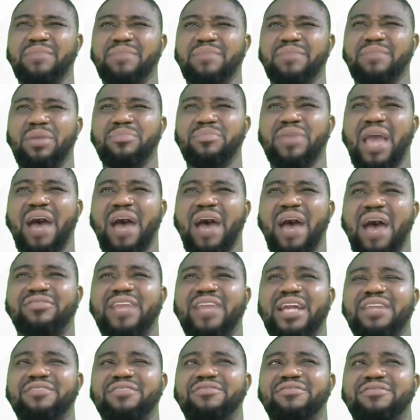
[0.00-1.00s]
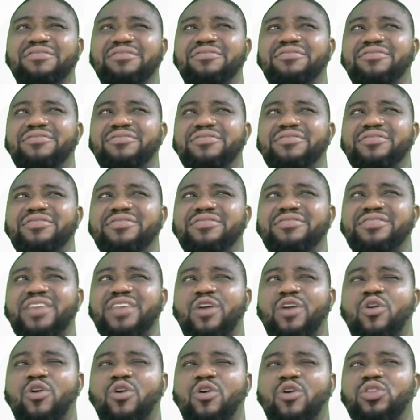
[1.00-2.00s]
maybe after the
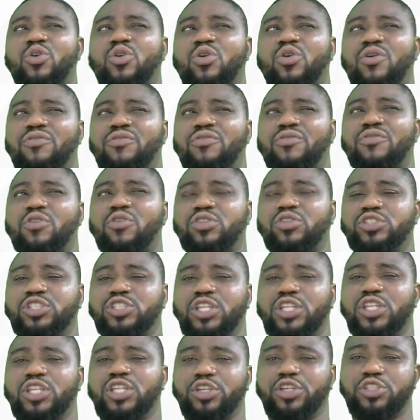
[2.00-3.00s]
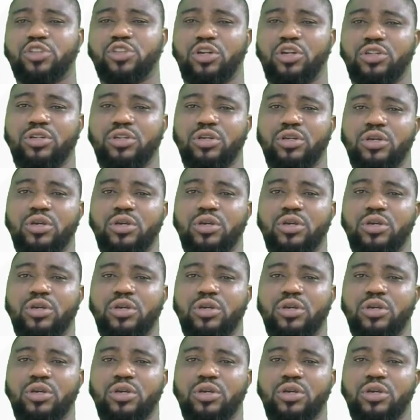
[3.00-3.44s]
second, third, or fourth generation,